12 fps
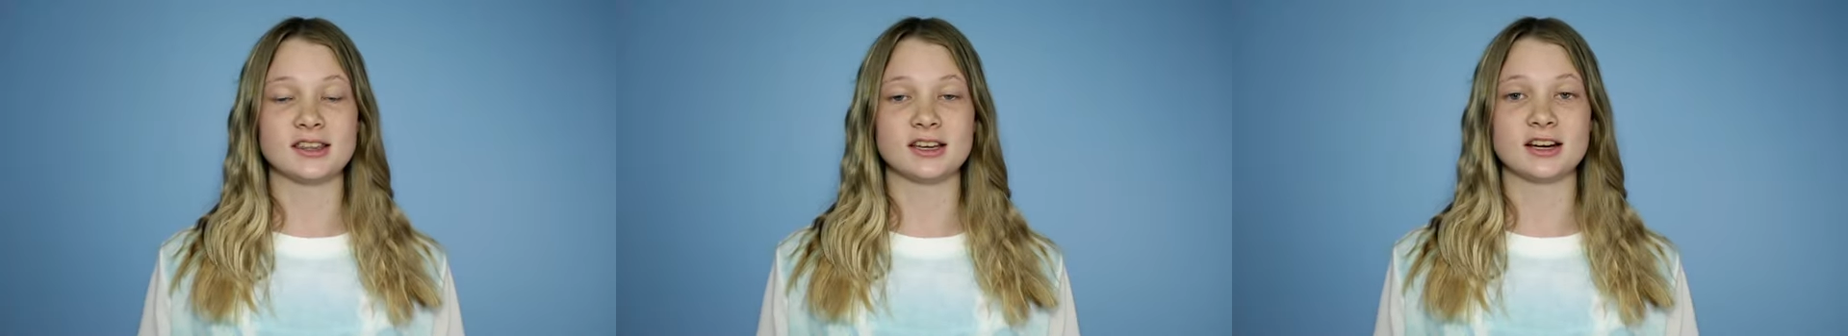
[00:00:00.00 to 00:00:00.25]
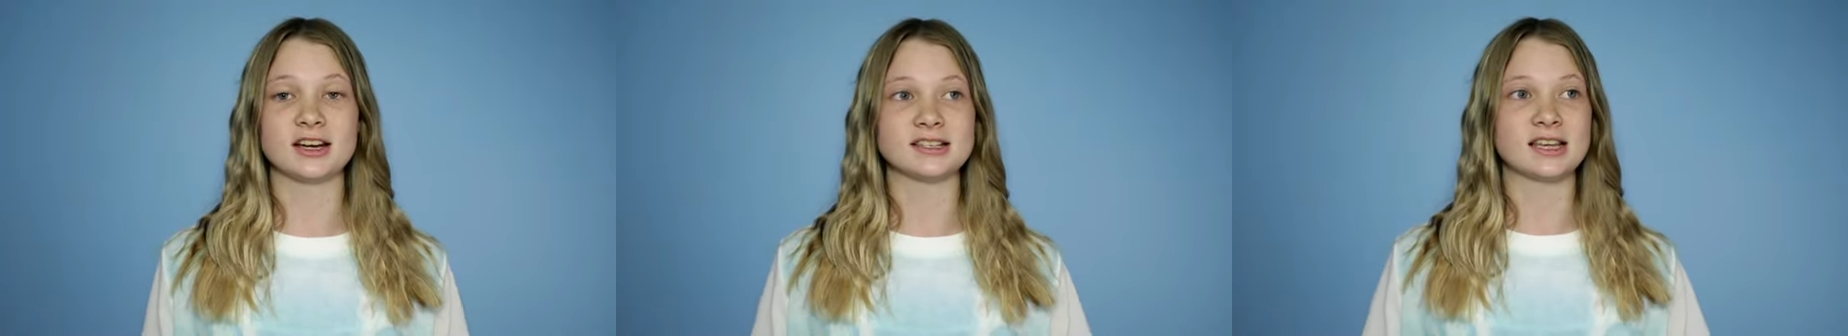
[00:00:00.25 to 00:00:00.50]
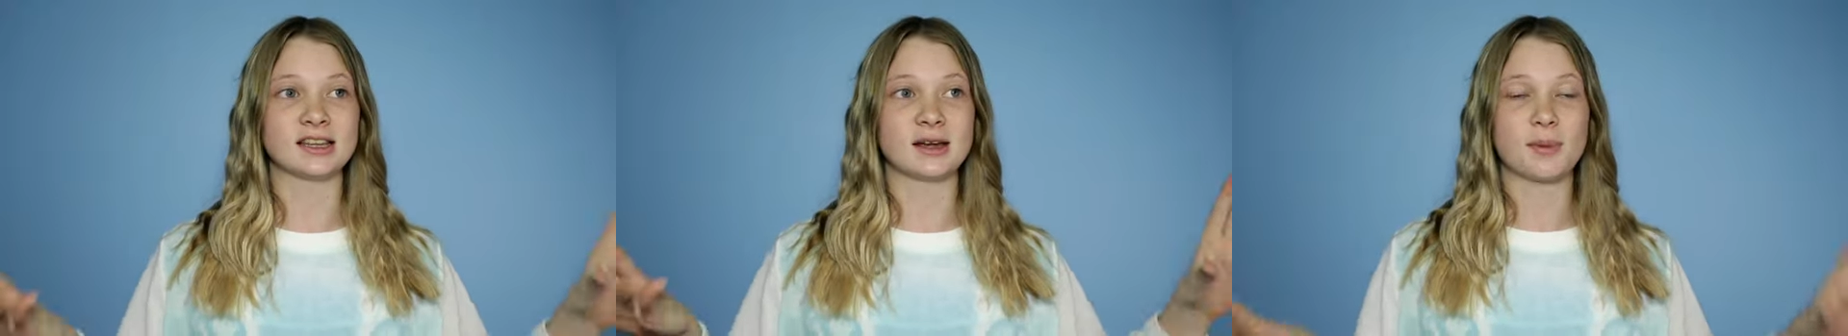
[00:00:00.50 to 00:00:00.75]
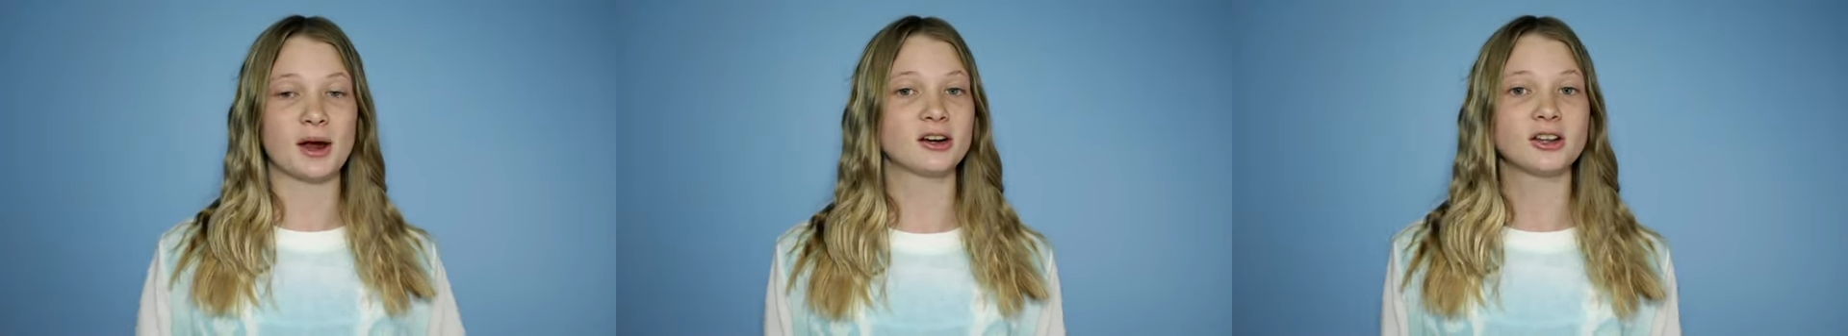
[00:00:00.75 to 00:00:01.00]
theories and
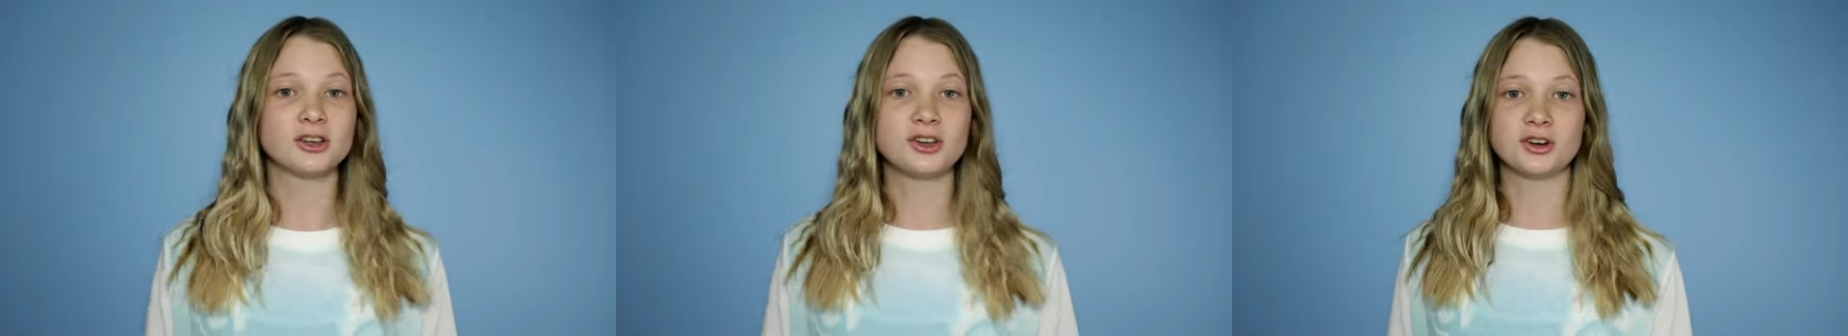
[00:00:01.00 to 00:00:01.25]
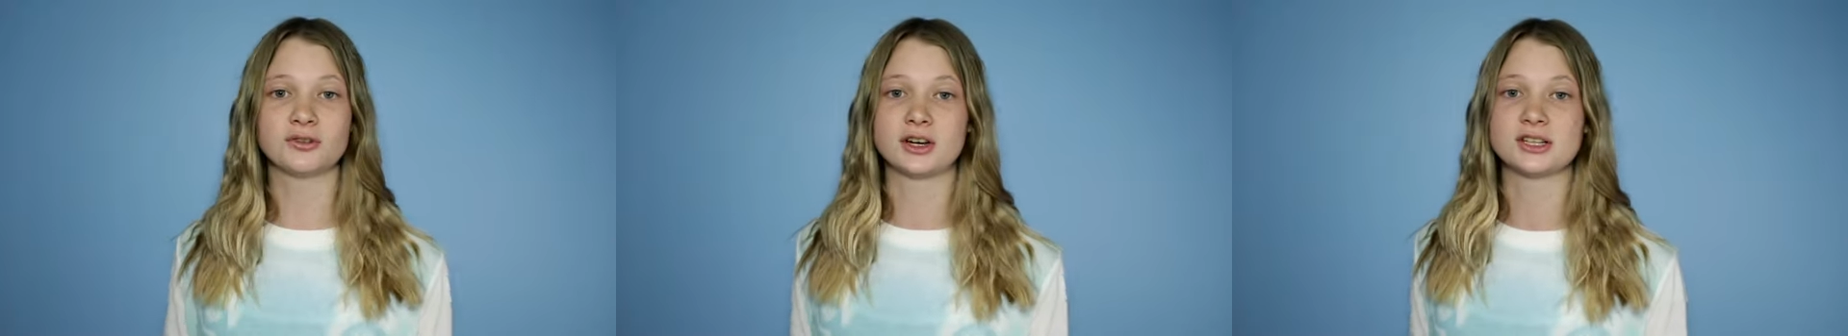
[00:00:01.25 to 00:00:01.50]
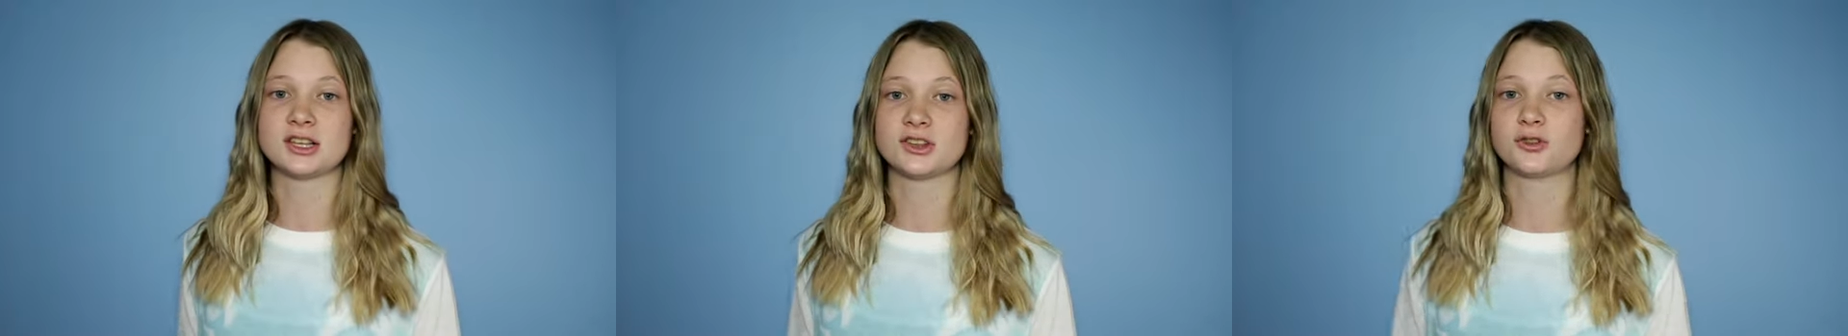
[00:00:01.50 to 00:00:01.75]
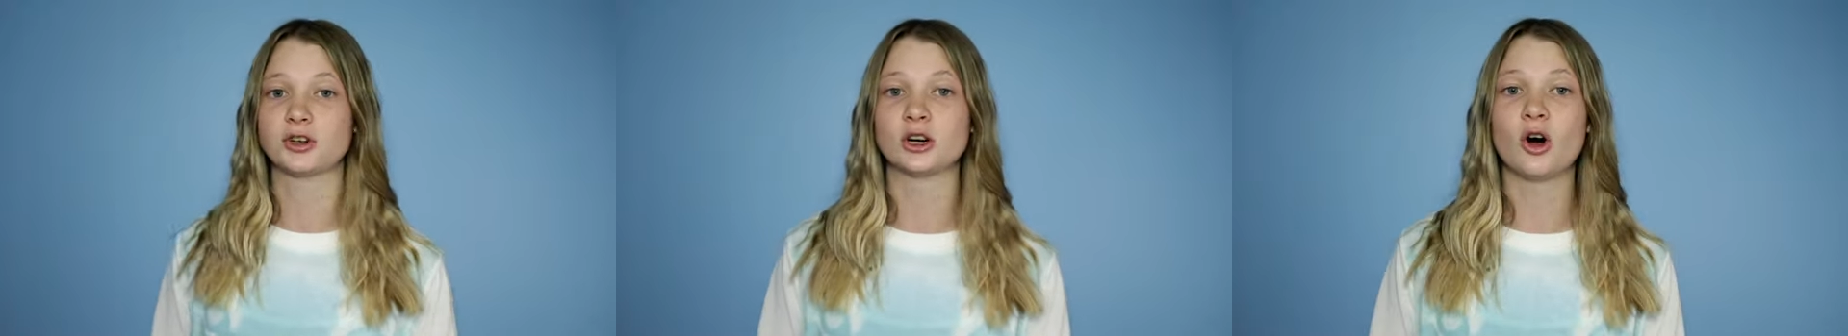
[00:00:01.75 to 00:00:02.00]
like parallel
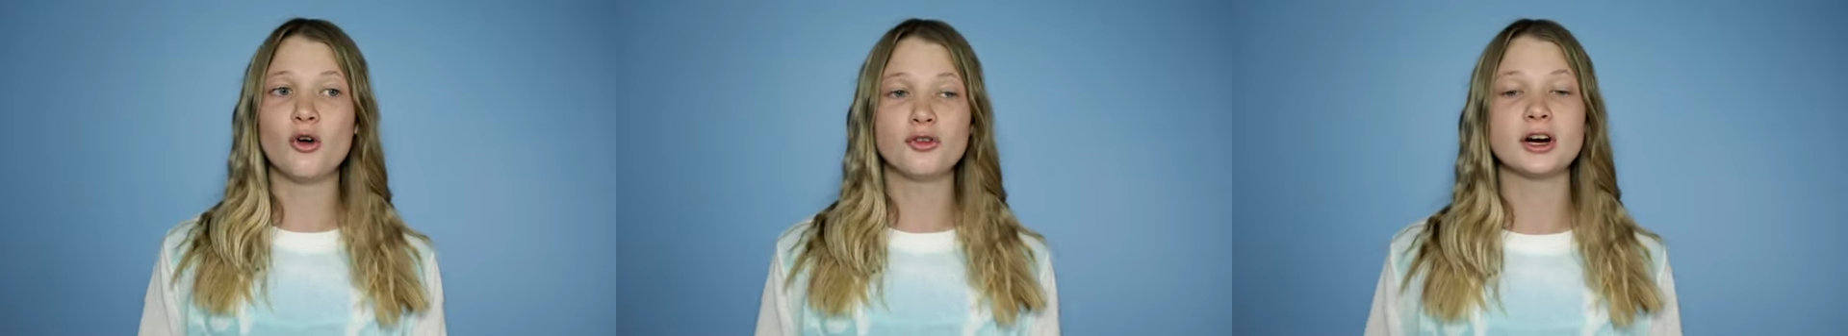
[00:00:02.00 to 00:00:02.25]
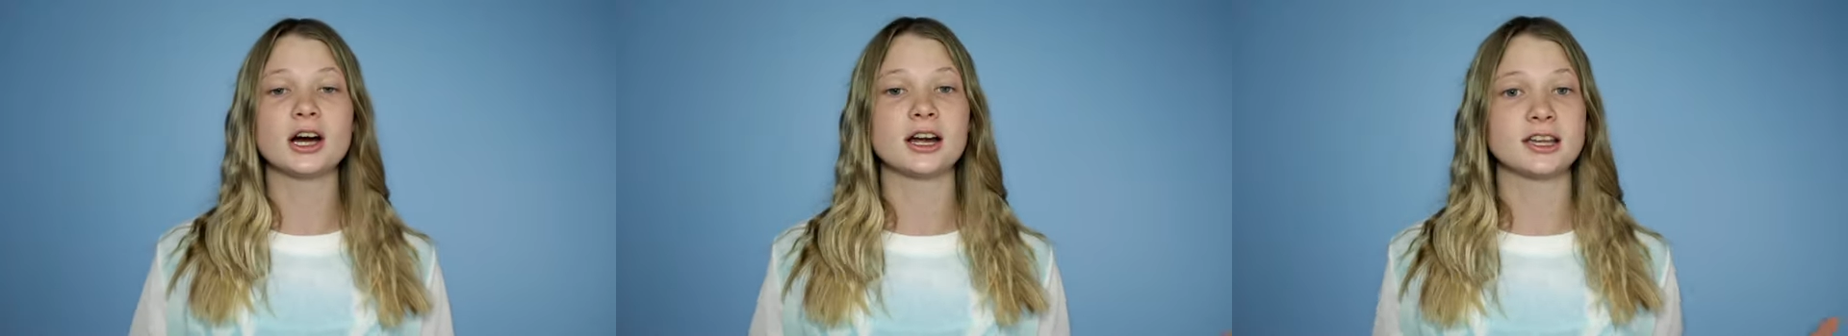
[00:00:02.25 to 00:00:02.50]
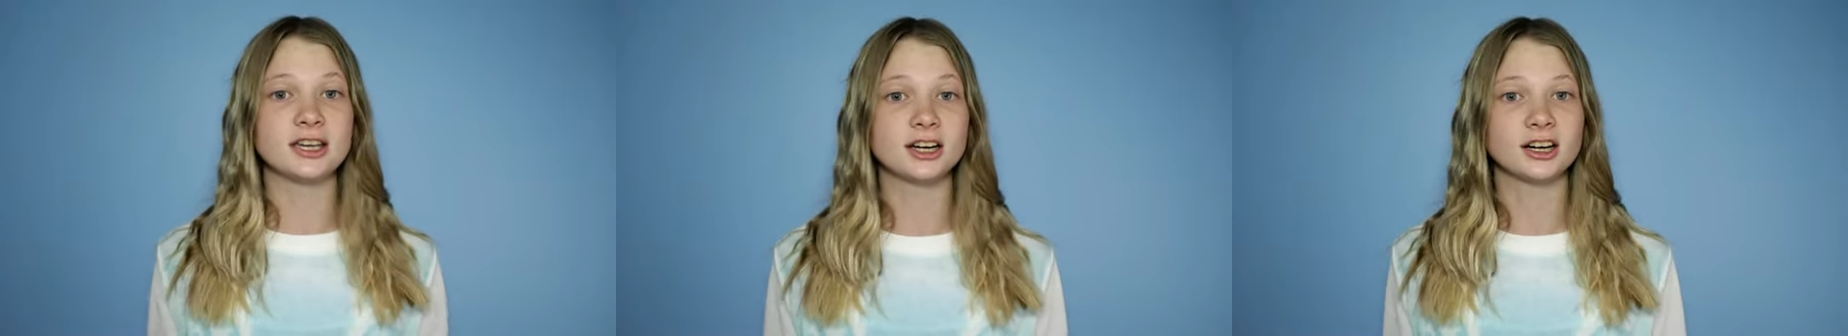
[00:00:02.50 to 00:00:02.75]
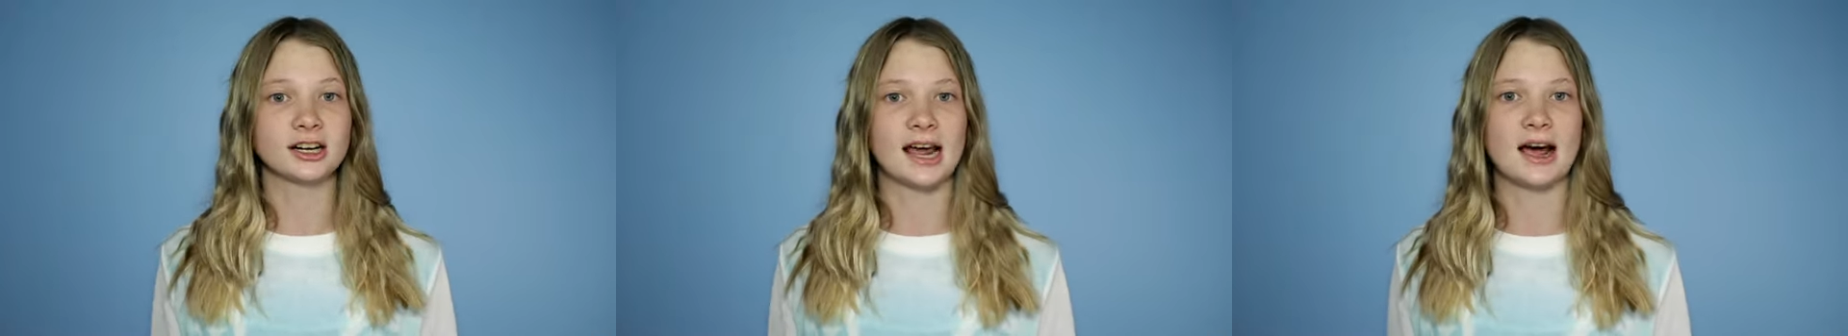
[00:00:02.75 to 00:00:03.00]
universes for over a
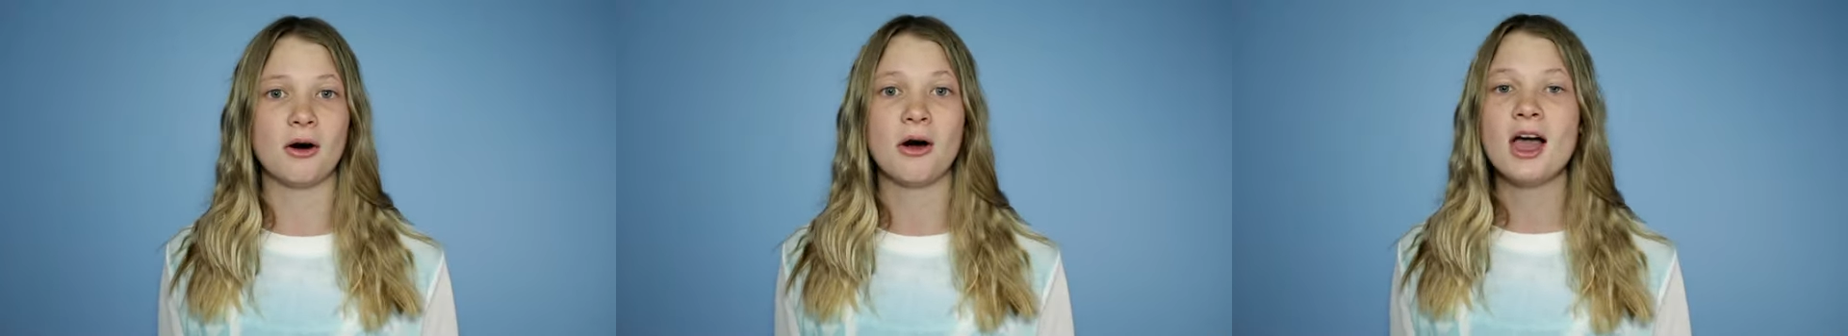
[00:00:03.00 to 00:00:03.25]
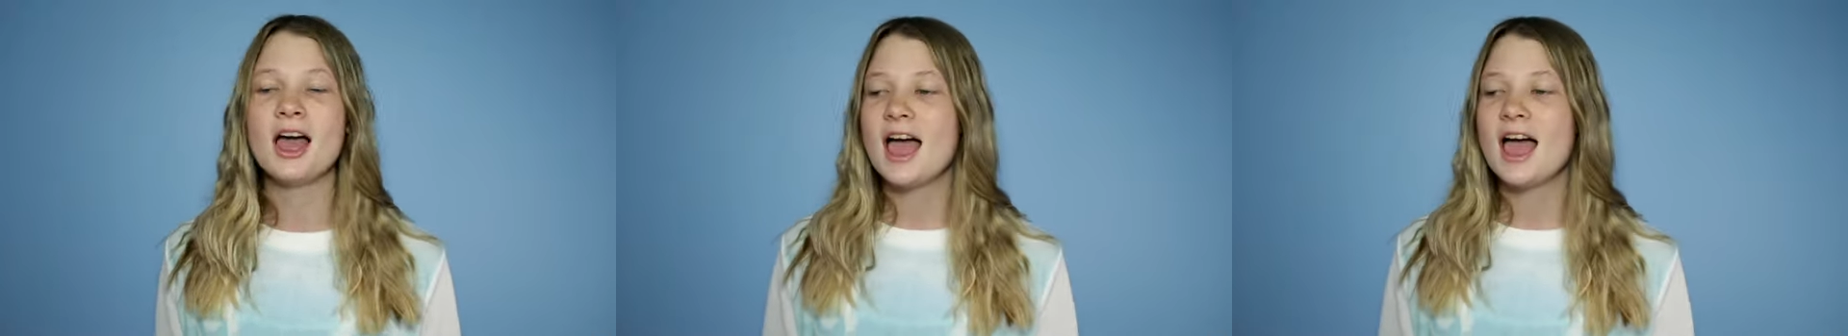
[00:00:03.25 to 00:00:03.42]
year now,